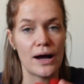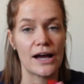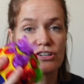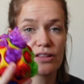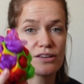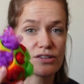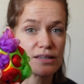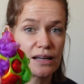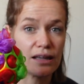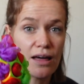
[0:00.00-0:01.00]
I actually think she's
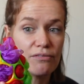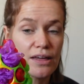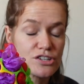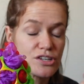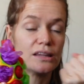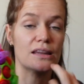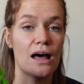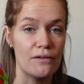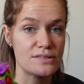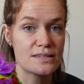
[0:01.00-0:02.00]
gonna love that. She
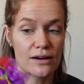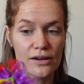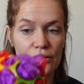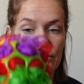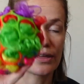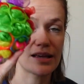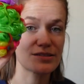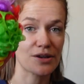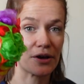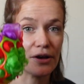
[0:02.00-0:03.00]
loves tugging on things,
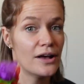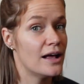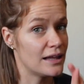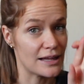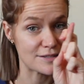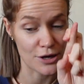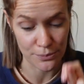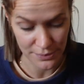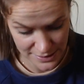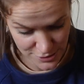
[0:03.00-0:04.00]
so let's hope
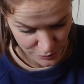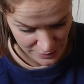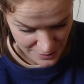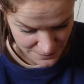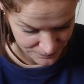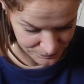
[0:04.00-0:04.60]
that's a winner.